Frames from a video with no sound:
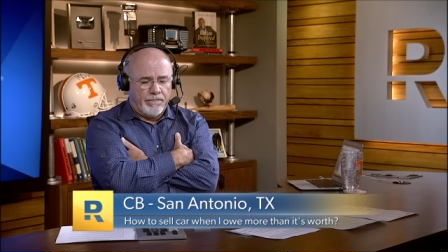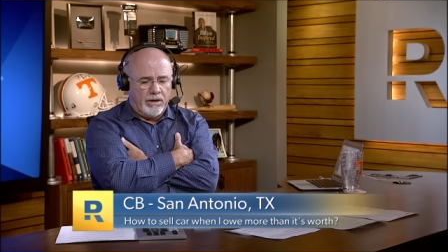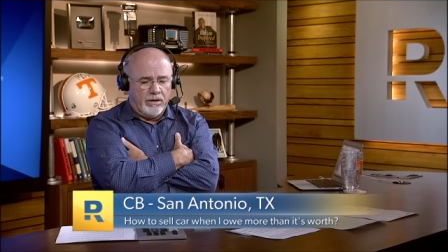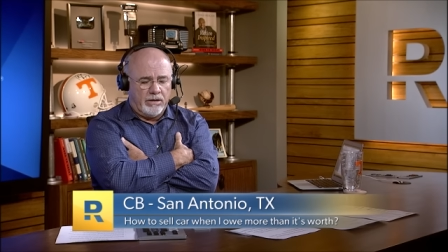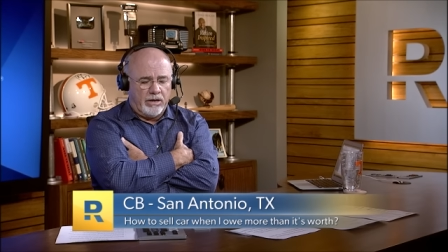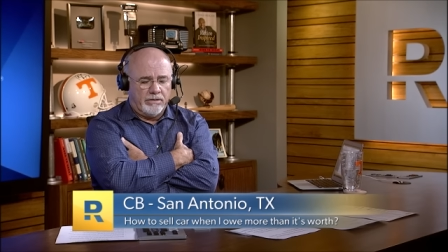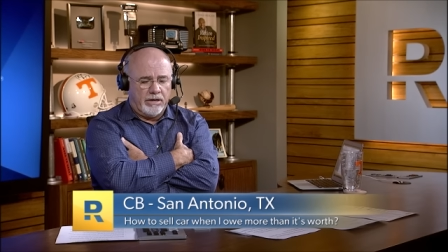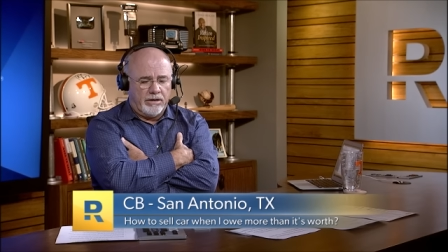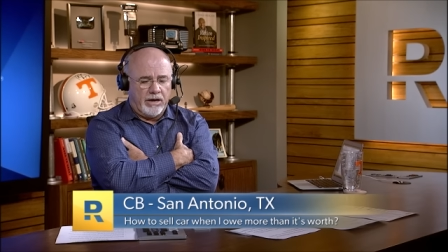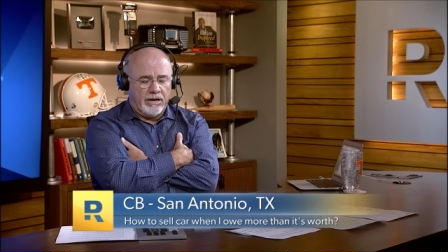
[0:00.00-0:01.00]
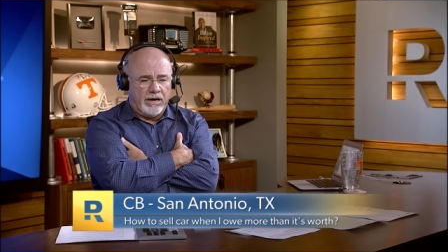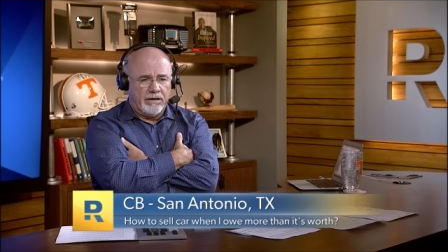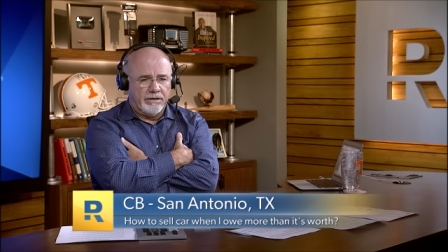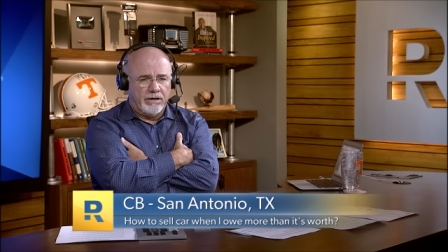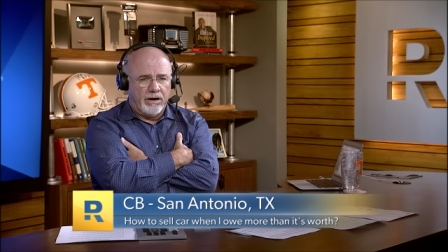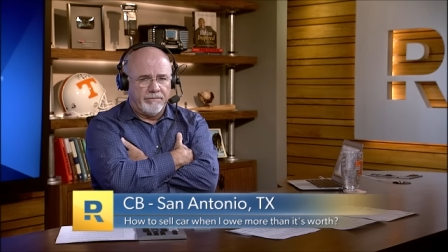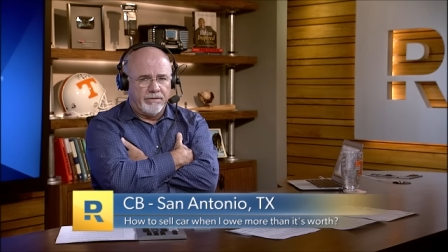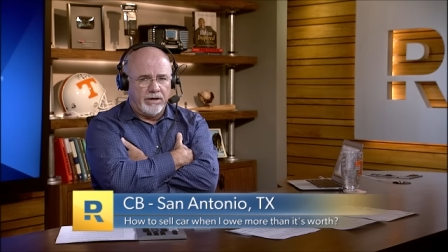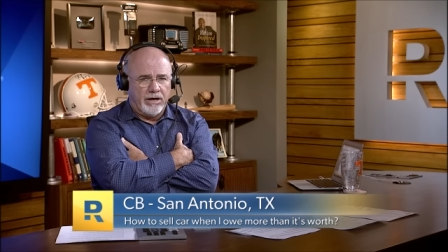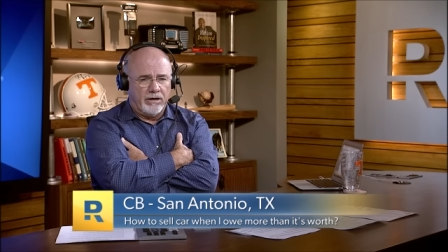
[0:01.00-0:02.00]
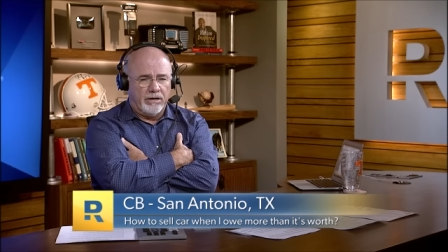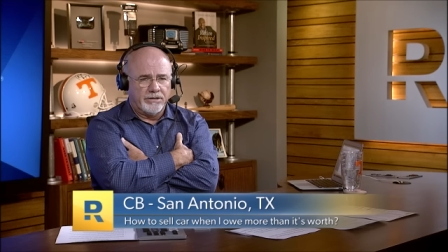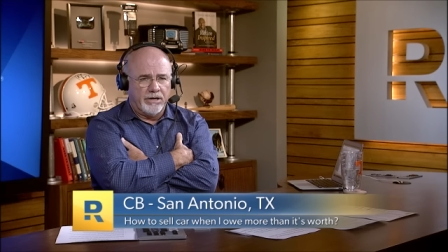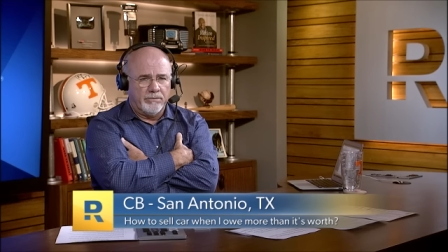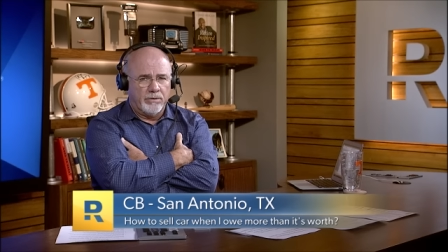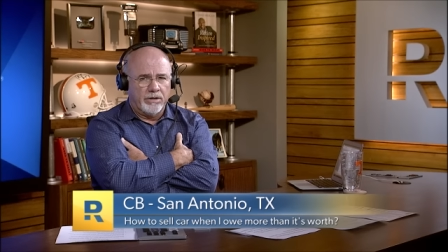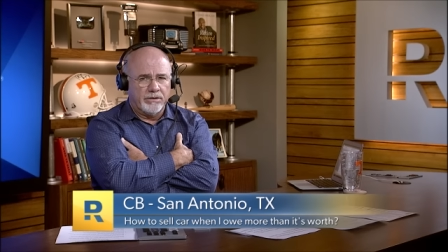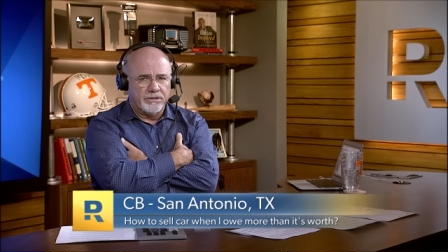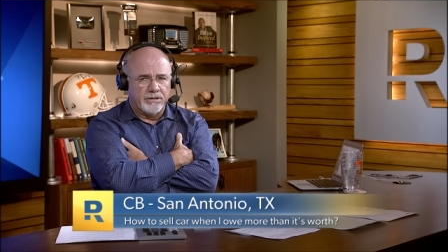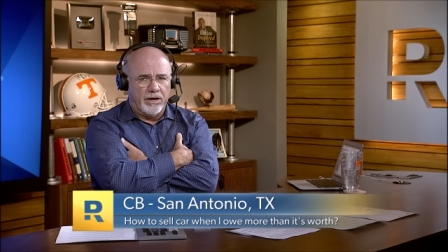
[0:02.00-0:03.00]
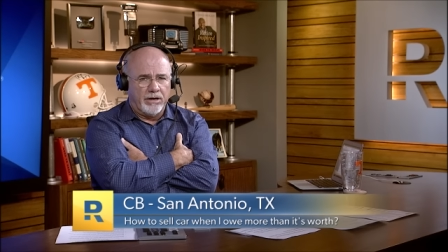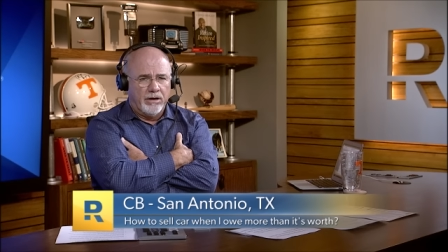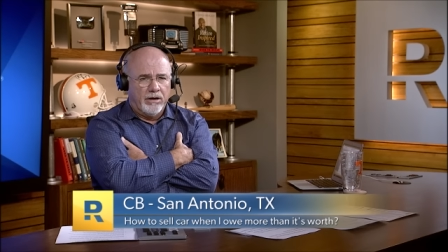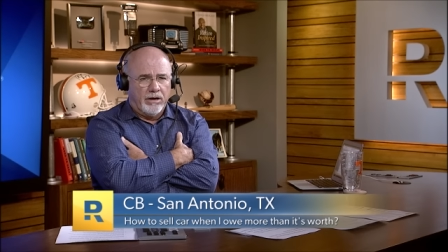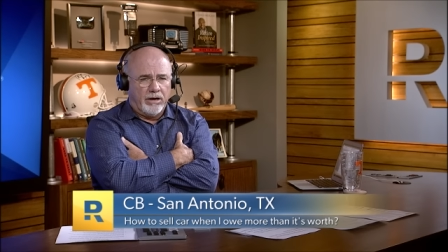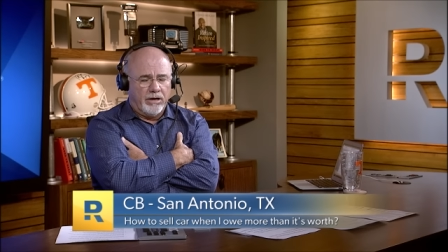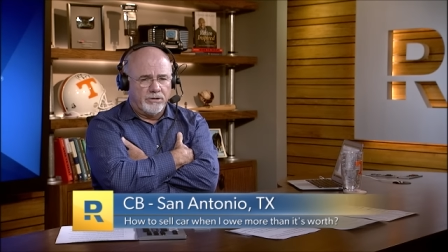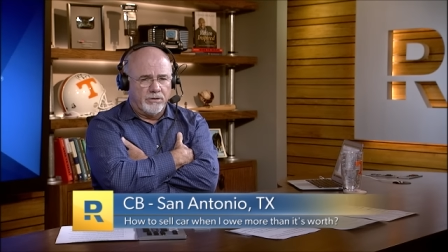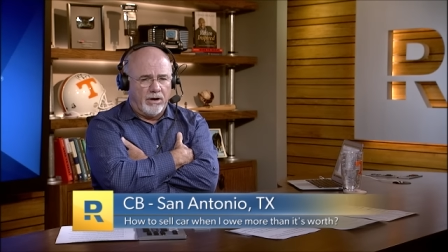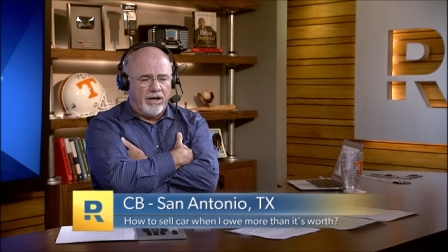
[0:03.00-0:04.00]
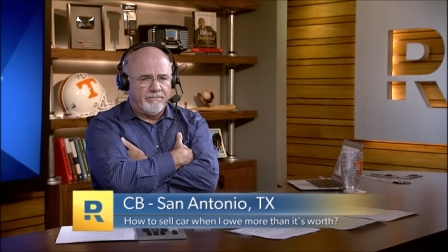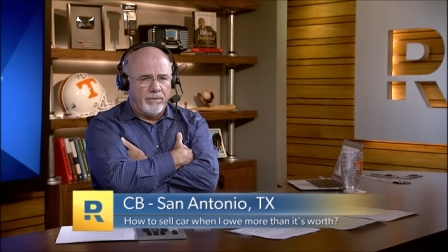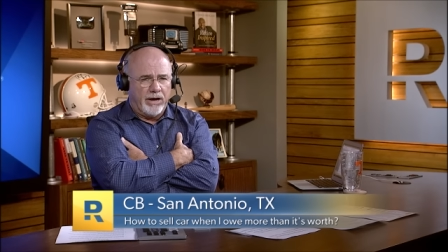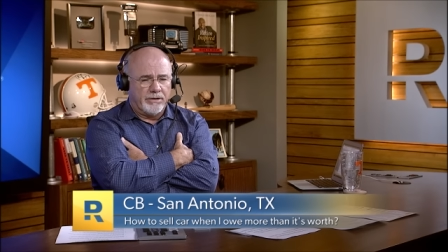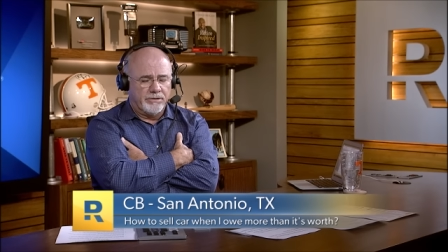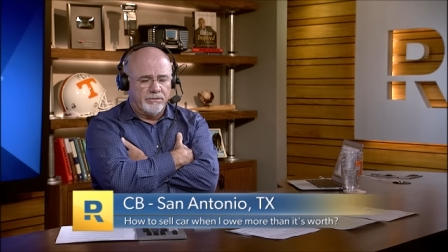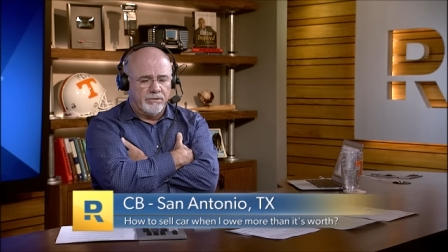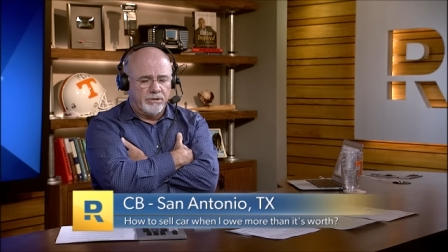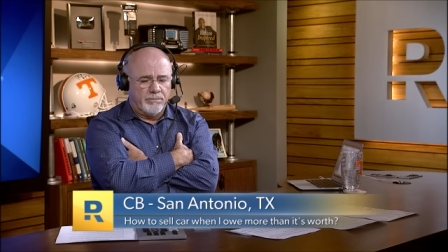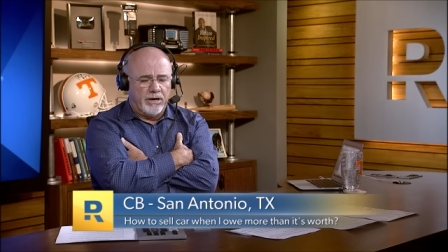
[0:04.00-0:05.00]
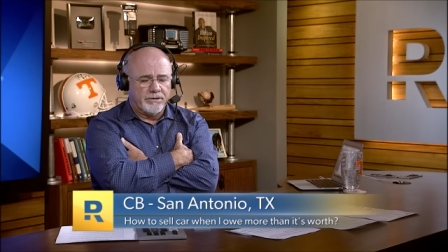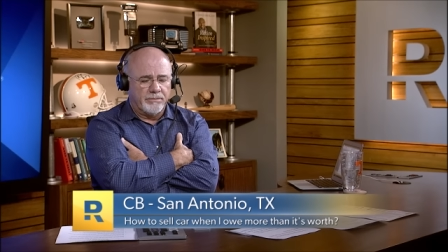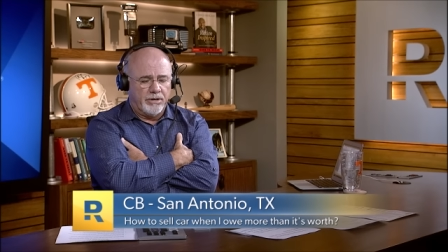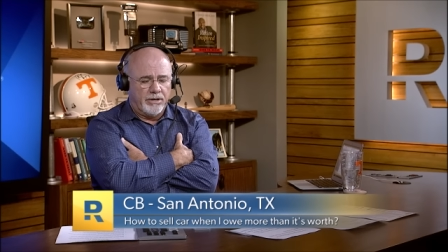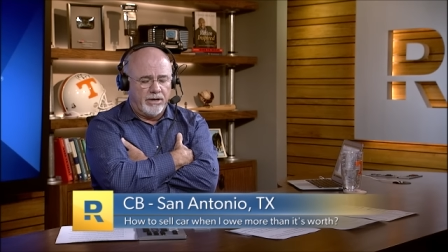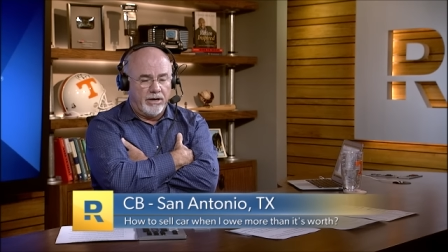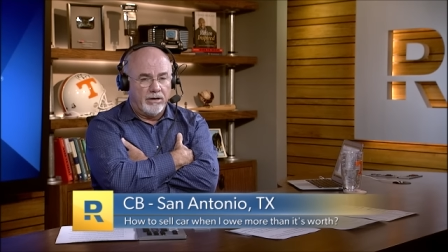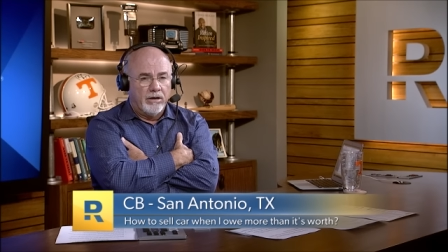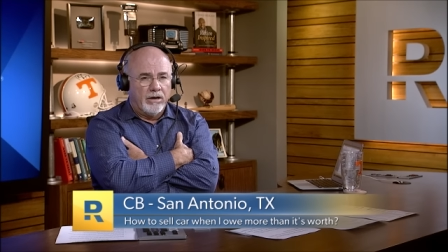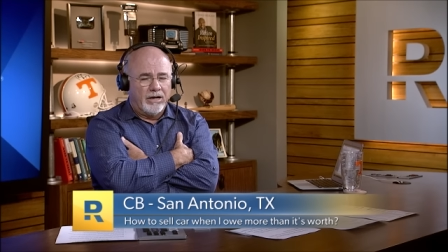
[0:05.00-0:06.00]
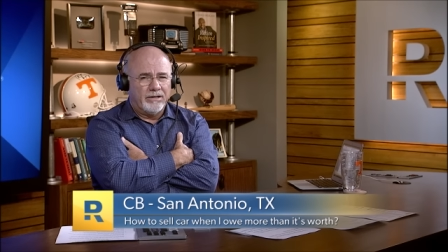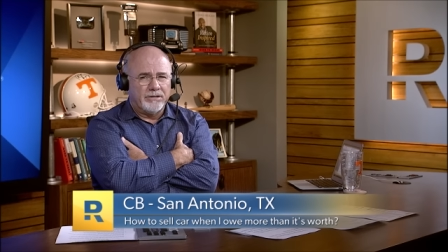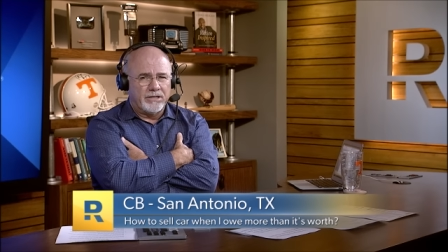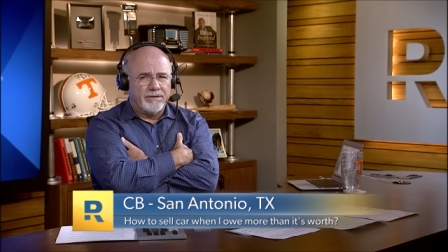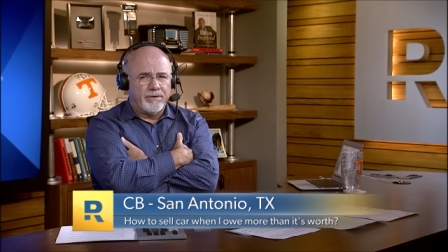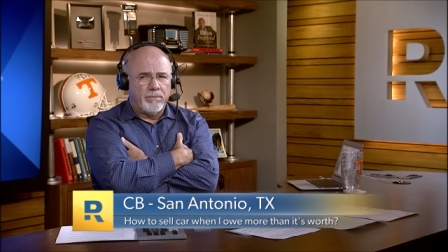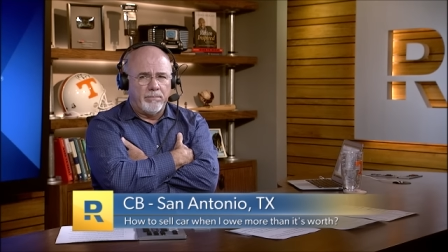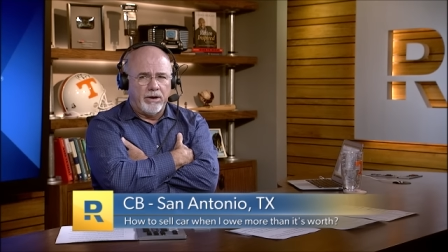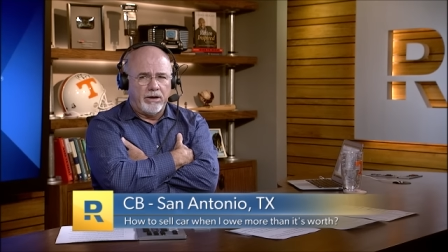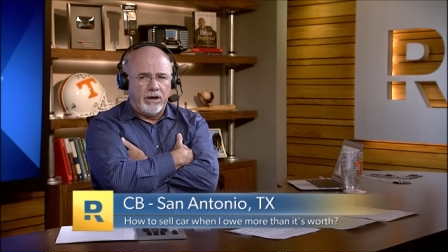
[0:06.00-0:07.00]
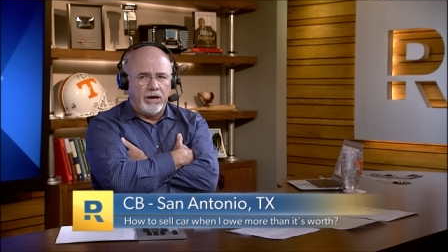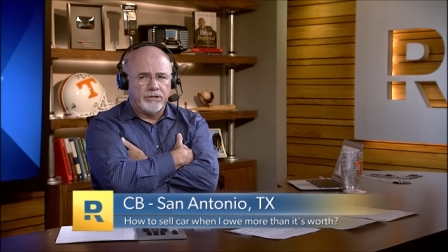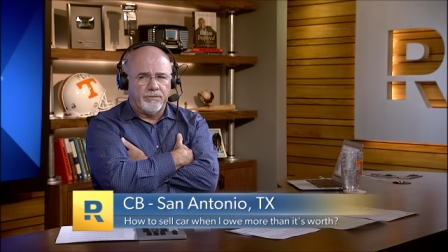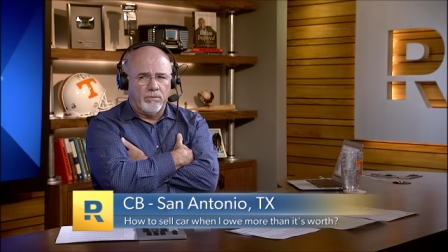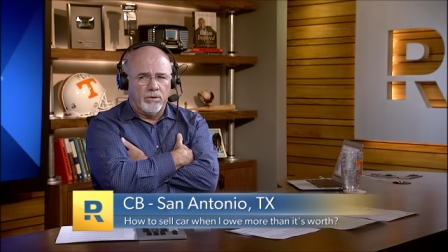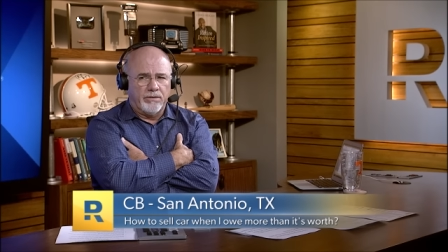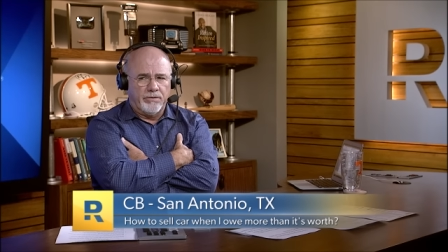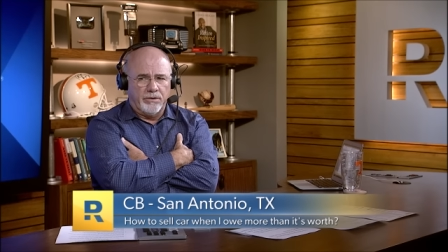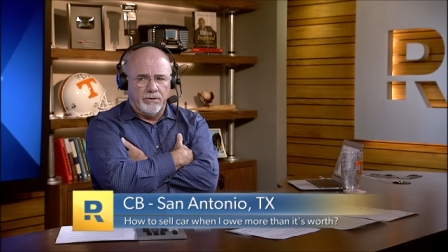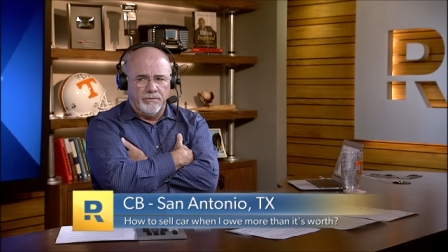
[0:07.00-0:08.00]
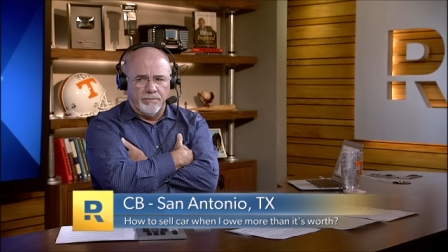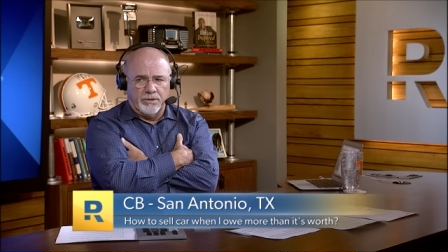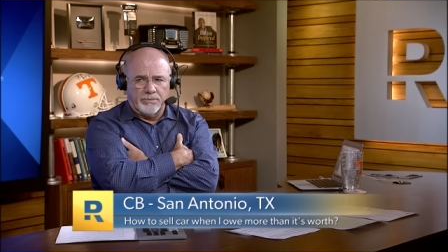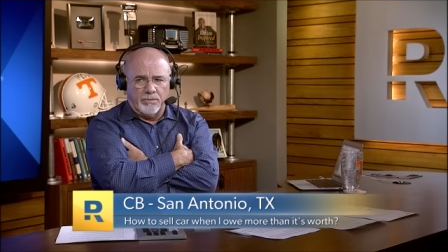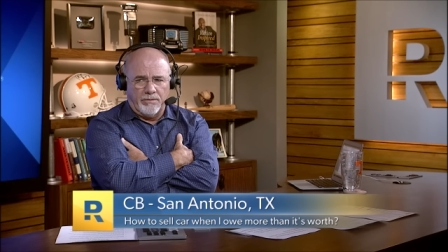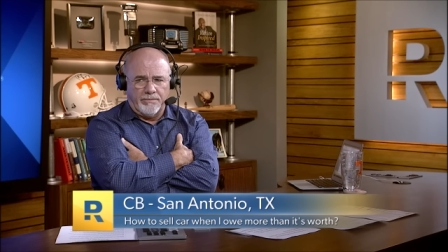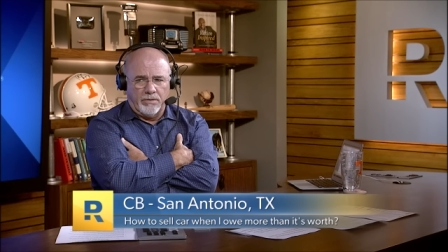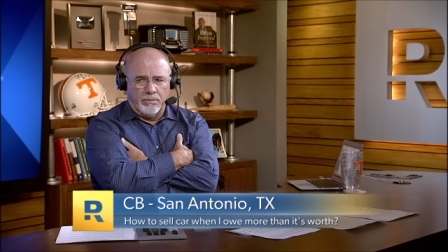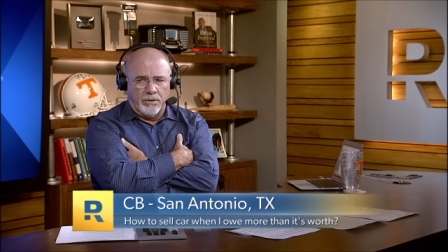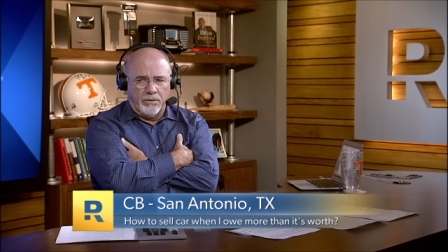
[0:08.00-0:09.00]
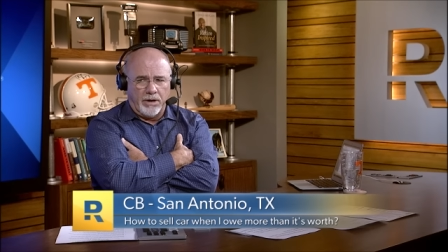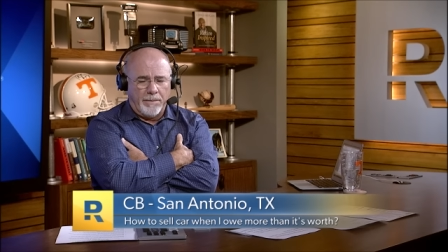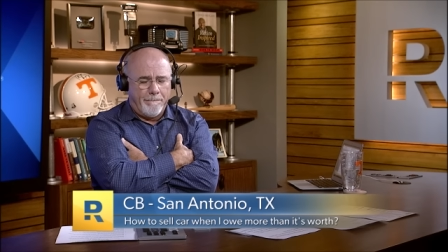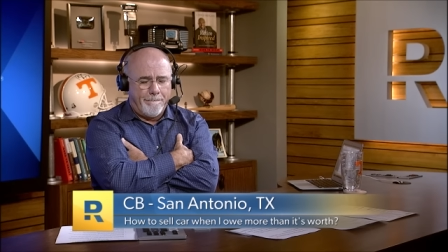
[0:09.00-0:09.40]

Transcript: and and yes, that, yeah, I, would get after that, and let's get rid of this thing and get your life back as soon as you possibly can, and then save up and pay cash for whatever you do from this point forward. Okay.